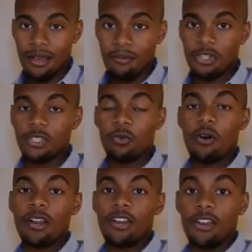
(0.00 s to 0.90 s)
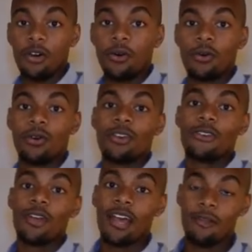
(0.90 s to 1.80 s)
But you want to know
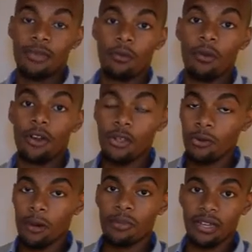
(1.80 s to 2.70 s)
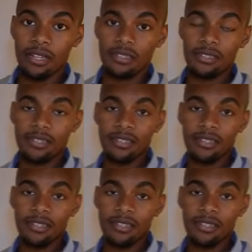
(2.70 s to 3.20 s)
your enemy. What are you up against?